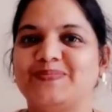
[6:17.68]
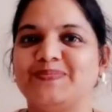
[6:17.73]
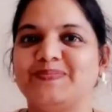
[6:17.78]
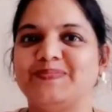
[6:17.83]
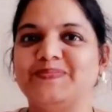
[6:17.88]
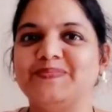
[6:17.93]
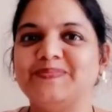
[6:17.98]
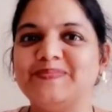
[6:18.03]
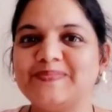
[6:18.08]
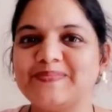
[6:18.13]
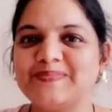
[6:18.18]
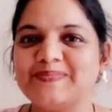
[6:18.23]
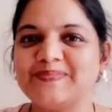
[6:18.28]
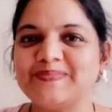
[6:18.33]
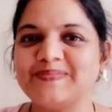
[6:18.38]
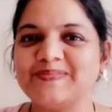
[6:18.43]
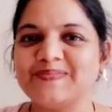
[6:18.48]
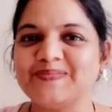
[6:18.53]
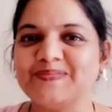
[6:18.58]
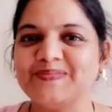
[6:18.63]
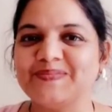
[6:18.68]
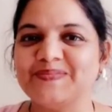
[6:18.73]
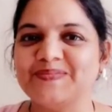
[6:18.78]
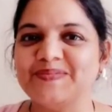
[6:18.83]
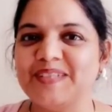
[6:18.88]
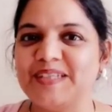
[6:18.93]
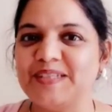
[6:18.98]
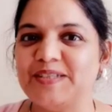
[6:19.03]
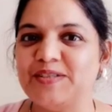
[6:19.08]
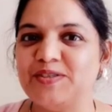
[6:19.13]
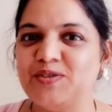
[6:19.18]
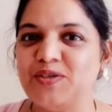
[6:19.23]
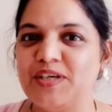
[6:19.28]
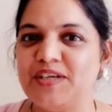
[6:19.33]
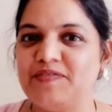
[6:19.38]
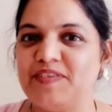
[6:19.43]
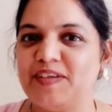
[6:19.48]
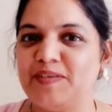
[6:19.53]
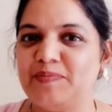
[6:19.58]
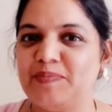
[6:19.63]
Did you do
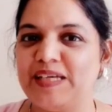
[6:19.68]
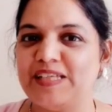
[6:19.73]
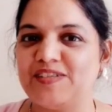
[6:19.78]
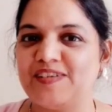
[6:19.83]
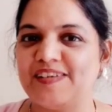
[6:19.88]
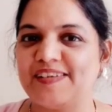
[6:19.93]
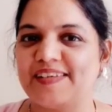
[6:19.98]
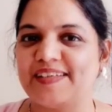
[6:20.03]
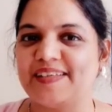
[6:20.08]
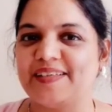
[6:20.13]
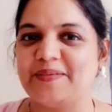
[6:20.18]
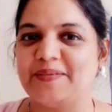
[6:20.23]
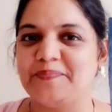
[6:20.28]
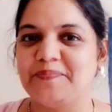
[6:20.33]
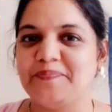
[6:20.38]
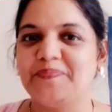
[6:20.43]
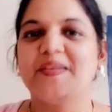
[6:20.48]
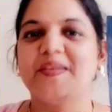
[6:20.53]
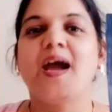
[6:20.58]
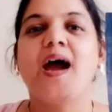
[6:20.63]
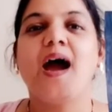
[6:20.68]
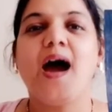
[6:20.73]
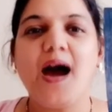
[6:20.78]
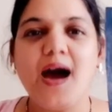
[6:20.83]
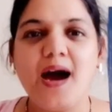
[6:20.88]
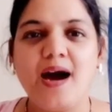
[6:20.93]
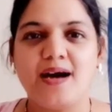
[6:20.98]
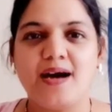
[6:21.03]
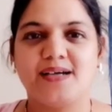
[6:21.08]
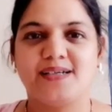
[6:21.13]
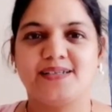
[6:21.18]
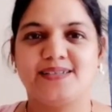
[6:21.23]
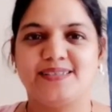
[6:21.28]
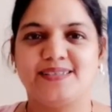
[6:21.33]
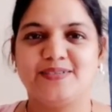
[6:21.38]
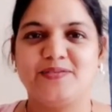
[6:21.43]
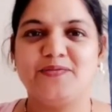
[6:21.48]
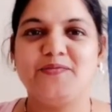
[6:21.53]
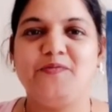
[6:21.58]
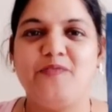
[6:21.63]
it with me, children?
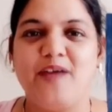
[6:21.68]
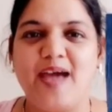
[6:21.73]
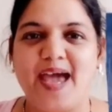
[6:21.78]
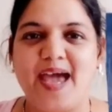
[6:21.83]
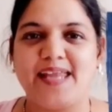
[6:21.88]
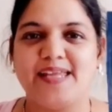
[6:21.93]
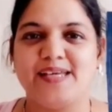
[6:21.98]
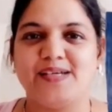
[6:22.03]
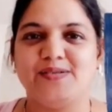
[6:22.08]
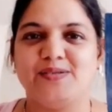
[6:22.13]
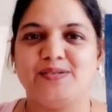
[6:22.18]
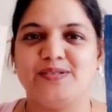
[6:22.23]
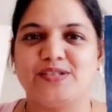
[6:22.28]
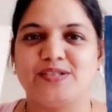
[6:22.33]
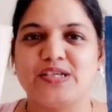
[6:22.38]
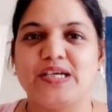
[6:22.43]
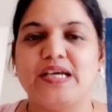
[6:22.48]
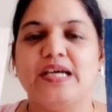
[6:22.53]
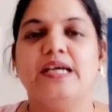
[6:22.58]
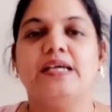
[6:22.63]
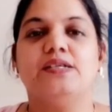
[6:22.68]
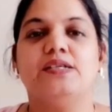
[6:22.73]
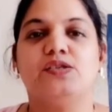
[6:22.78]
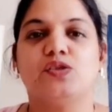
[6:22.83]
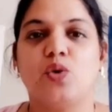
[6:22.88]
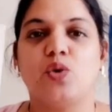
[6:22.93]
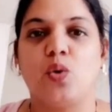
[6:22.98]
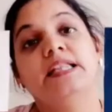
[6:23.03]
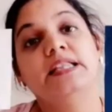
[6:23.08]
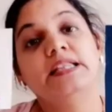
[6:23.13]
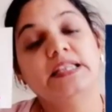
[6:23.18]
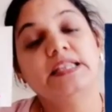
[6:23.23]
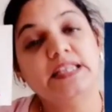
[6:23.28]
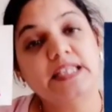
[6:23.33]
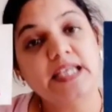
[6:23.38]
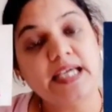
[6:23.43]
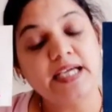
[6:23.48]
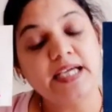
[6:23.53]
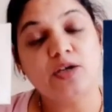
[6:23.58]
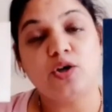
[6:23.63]
Very good. So,
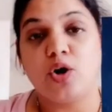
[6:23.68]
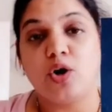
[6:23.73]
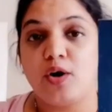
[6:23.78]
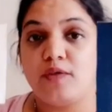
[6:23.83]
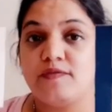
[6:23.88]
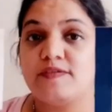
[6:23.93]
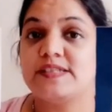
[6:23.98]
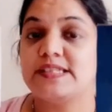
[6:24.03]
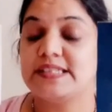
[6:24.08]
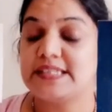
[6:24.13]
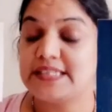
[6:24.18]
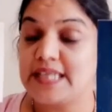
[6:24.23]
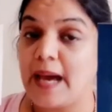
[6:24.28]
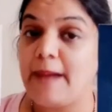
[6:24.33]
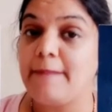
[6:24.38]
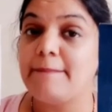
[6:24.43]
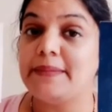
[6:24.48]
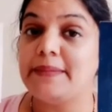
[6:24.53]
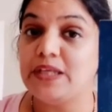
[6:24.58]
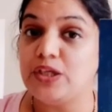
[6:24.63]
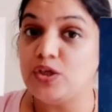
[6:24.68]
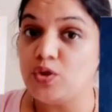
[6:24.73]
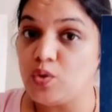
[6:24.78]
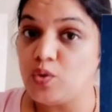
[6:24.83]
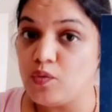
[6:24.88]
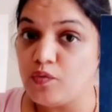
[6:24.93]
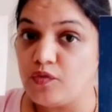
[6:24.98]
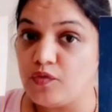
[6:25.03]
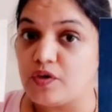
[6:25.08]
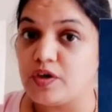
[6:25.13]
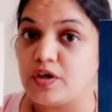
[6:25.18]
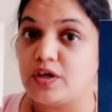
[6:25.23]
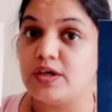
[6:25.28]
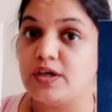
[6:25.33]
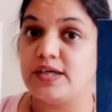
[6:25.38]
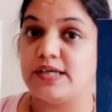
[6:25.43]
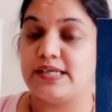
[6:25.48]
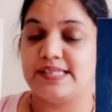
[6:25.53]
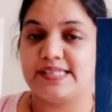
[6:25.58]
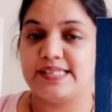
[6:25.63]
think of some new
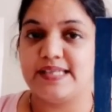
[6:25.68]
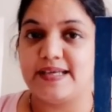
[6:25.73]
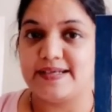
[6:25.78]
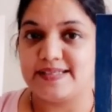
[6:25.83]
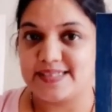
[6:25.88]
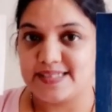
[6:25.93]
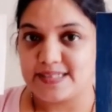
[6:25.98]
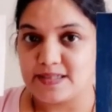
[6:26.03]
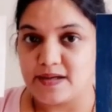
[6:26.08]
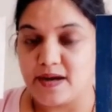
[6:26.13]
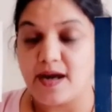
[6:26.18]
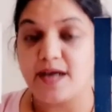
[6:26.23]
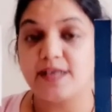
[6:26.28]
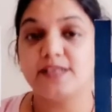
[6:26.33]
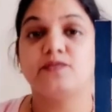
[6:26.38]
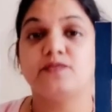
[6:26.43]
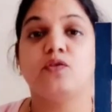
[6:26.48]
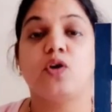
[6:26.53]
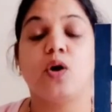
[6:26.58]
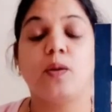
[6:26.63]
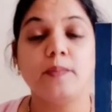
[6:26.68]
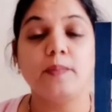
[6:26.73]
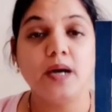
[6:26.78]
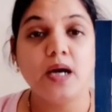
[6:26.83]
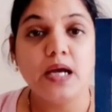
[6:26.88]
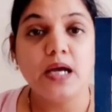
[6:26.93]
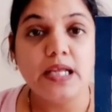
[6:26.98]
words that starts from